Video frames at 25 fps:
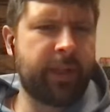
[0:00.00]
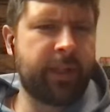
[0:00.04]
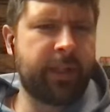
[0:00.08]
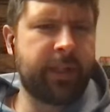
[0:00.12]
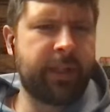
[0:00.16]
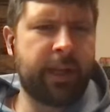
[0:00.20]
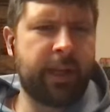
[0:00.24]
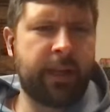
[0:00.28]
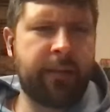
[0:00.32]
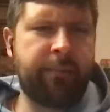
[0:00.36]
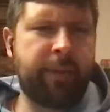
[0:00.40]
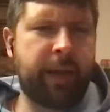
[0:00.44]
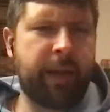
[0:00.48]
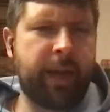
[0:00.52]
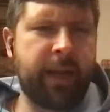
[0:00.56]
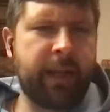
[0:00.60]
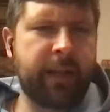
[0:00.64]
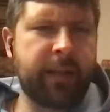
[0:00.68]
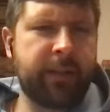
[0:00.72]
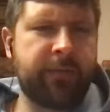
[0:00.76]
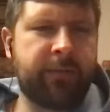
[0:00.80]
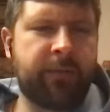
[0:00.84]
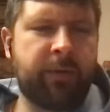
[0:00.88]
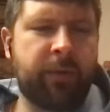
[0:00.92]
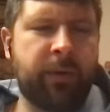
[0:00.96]
tent
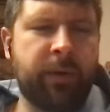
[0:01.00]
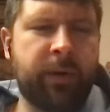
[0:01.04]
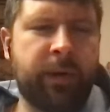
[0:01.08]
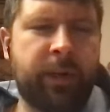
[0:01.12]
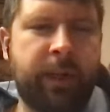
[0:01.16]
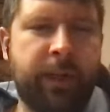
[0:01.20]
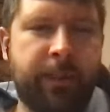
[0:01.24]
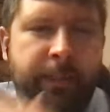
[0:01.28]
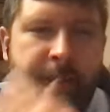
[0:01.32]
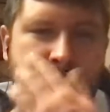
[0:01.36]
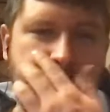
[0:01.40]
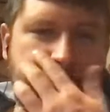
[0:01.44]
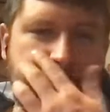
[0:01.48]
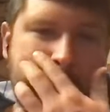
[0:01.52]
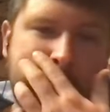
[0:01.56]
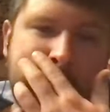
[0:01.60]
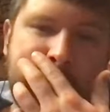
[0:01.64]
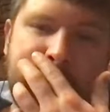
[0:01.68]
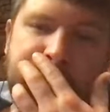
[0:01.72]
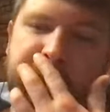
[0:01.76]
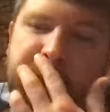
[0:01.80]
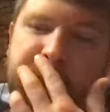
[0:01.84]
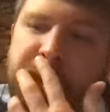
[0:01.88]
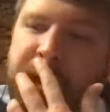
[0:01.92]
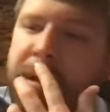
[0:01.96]
pegs for keeping this
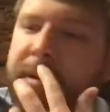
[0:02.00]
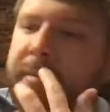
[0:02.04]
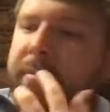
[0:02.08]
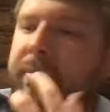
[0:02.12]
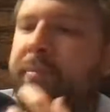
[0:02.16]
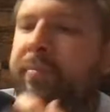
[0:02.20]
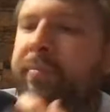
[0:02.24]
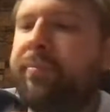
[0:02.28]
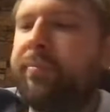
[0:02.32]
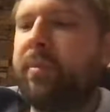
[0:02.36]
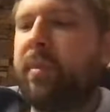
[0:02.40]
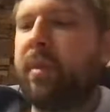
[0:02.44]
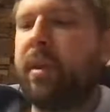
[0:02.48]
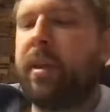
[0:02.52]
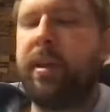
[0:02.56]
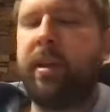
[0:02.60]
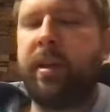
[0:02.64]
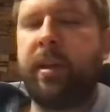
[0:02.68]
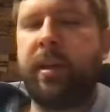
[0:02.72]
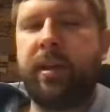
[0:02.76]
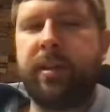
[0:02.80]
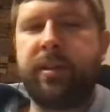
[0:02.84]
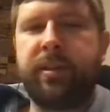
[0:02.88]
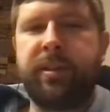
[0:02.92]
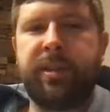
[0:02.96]
thing down,
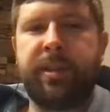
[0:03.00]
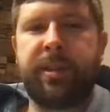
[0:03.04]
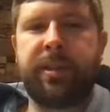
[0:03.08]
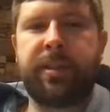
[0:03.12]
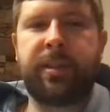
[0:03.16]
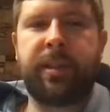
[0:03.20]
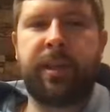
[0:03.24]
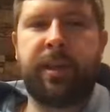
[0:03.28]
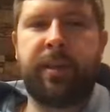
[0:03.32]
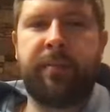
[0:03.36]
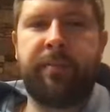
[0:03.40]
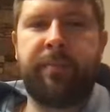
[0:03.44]
just